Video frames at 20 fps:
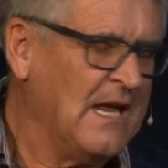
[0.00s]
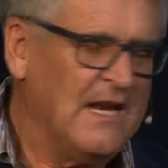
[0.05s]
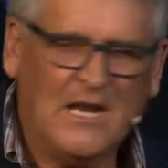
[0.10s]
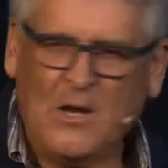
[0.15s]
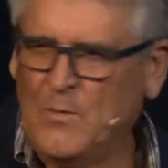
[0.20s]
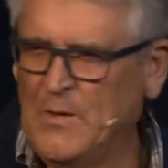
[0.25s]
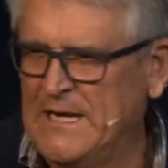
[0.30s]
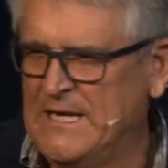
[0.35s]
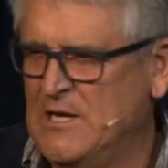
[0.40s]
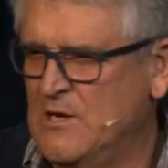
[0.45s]

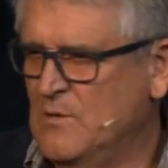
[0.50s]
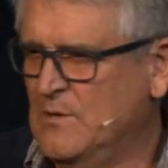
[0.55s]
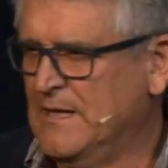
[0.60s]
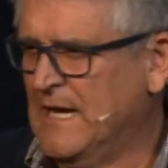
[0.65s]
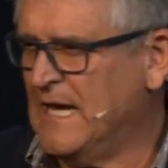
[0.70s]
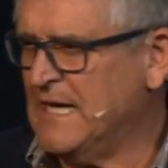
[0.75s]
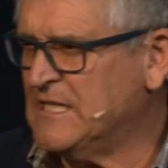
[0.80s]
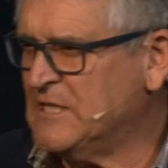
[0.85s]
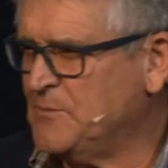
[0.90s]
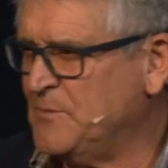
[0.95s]
Now, when you and
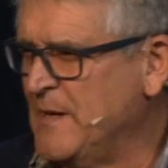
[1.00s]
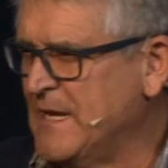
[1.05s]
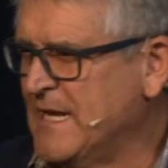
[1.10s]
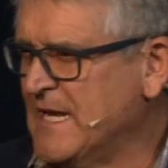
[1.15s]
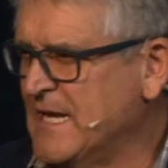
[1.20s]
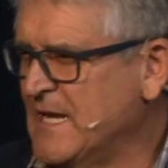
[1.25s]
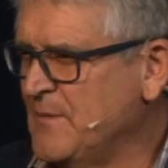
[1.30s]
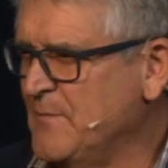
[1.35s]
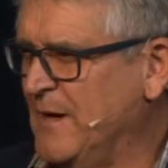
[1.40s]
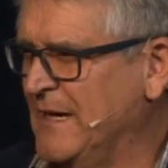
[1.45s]
I are
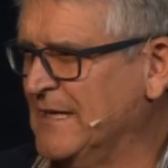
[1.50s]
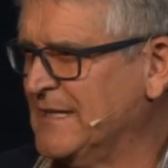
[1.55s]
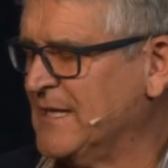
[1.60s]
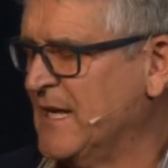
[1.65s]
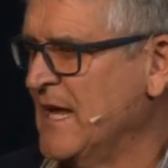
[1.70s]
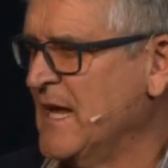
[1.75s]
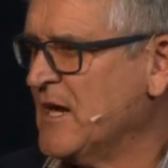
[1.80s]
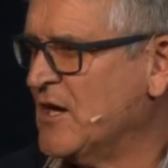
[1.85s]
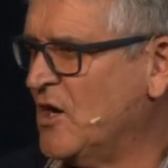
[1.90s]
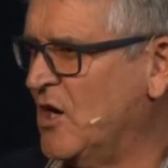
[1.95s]
speaking about
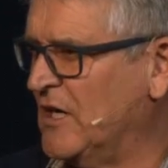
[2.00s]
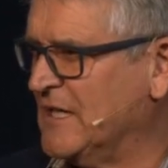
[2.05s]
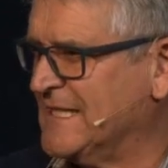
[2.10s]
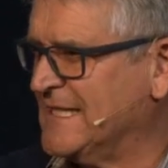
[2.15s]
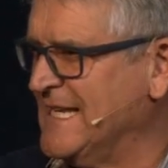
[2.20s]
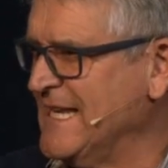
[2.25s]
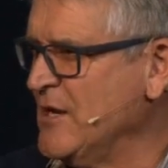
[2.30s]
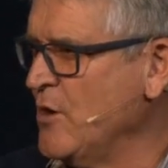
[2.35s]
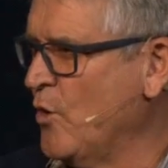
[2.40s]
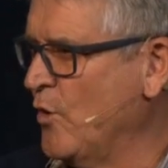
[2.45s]

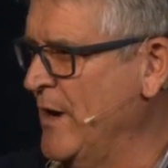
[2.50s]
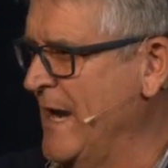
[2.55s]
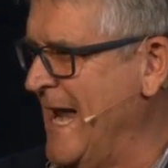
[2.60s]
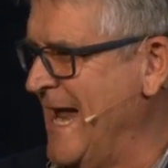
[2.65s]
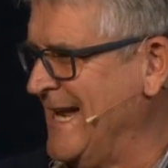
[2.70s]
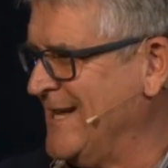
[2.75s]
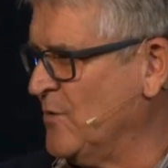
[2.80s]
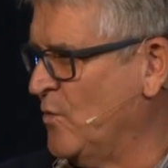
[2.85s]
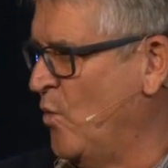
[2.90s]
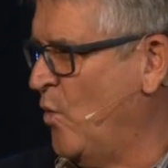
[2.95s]
casting your
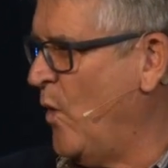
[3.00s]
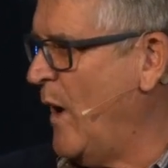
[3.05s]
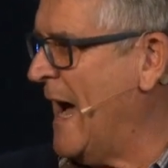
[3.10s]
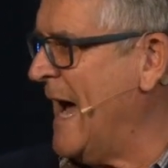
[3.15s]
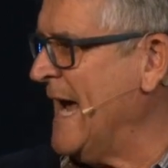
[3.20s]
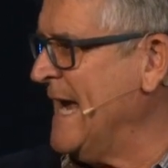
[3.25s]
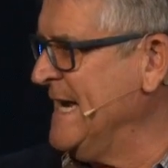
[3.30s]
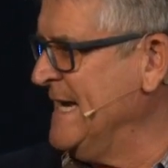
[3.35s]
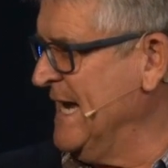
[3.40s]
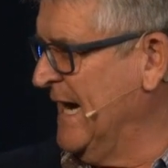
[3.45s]
net
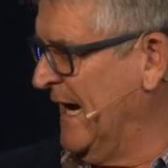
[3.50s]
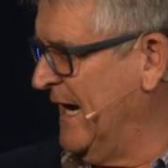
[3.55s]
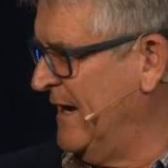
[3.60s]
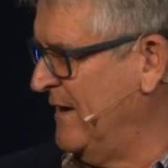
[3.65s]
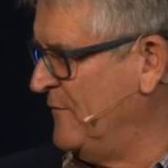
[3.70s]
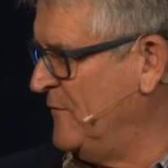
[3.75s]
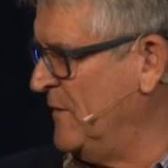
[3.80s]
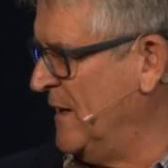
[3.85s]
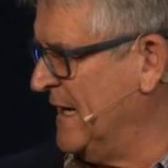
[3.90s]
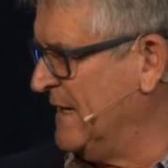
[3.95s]
wider,
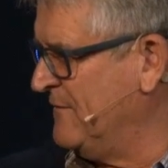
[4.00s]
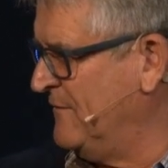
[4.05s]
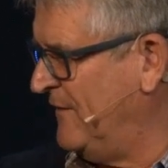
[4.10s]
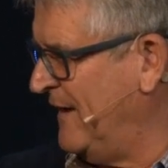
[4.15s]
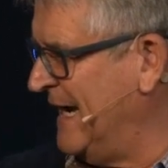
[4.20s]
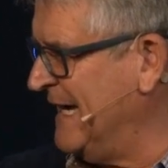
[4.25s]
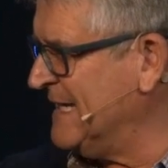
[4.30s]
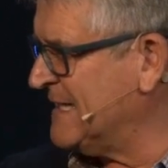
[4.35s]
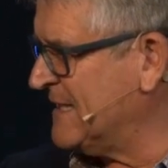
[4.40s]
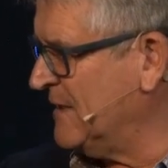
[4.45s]
if you
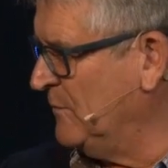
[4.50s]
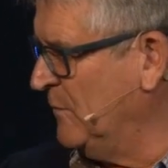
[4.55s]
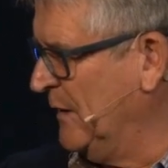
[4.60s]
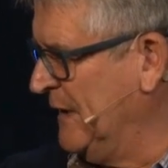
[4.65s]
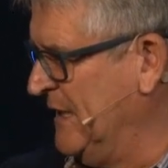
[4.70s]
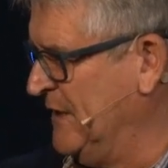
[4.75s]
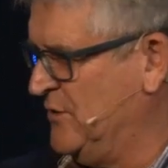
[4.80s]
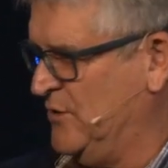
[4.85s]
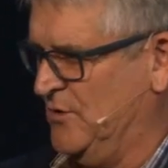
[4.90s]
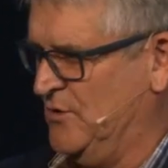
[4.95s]
advise
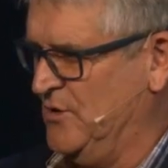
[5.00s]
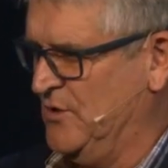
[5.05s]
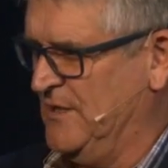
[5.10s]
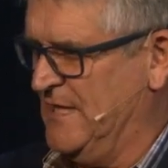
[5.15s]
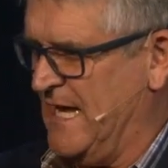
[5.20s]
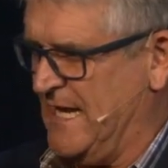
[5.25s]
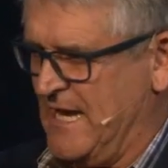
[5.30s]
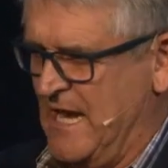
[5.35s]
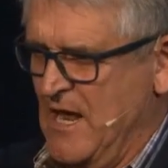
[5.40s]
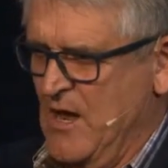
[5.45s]
somebody to do
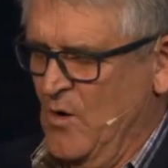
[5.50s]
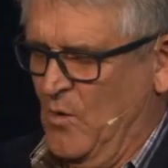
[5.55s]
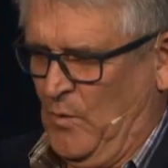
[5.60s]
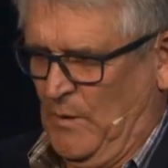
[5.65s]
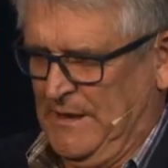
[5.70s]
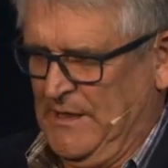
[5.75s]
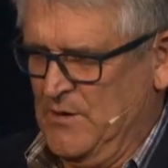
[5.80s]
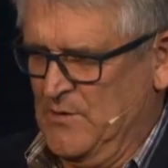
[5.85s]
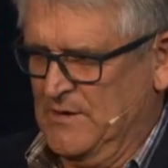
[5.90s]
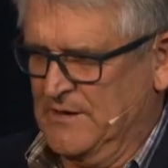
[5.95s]
that,
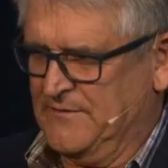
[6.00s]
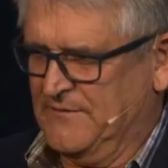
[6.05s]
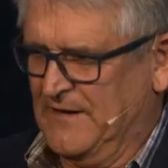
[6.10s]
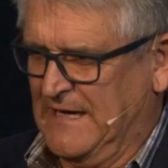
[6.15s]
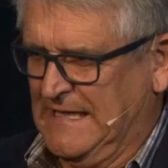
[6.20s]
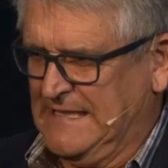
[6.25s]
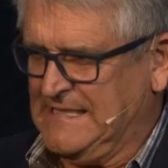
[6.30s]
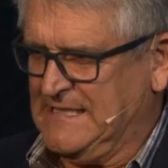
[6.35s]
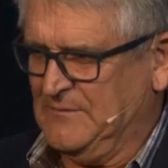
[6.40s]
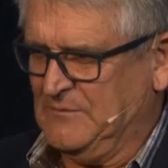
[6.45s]
what do you
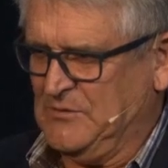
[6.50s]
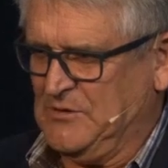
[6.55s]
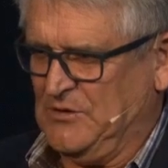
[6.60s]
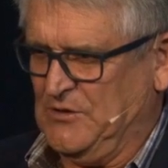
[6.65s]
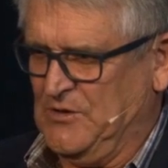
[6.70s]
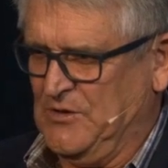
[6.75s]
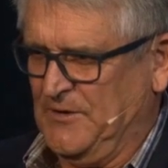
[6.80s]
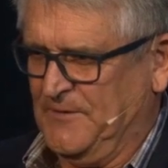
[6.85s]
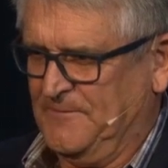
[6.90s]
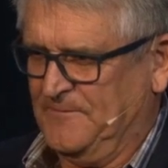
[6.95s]
advise them to
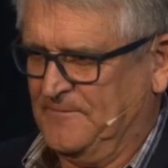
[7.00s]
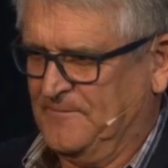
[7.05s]
do?